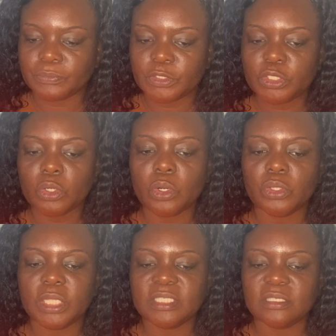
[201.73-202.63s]
So
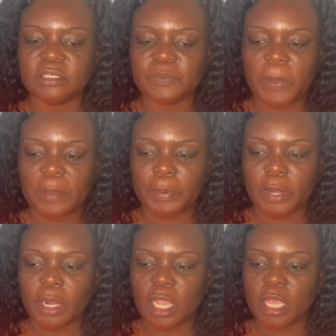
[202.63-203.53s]
this
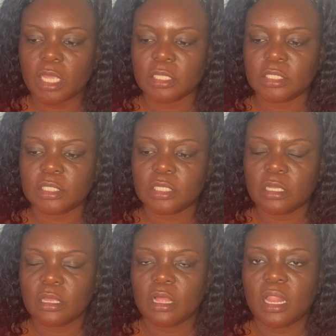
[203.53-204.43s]
newspaper is
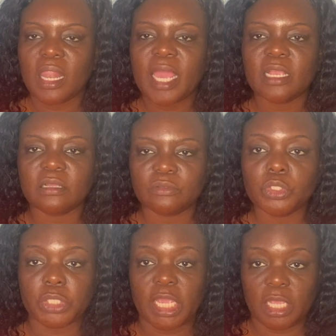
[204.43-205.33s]
like
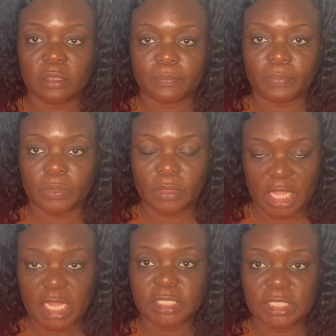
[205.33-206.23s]
today, the
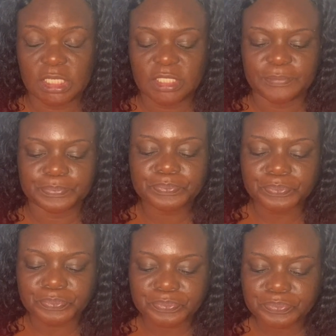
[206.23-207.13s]
18th.
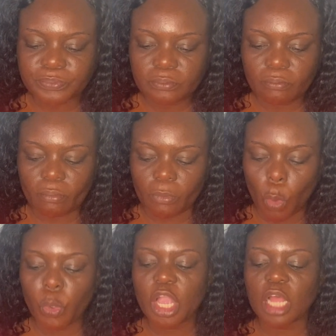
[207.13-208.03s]

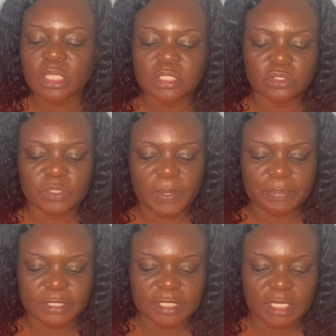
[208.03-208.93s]
We got this
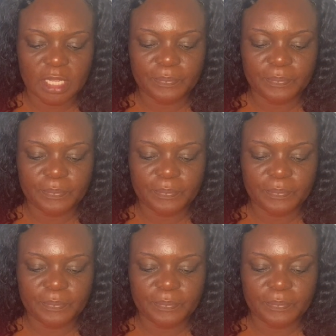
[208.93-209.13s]
newspaper today.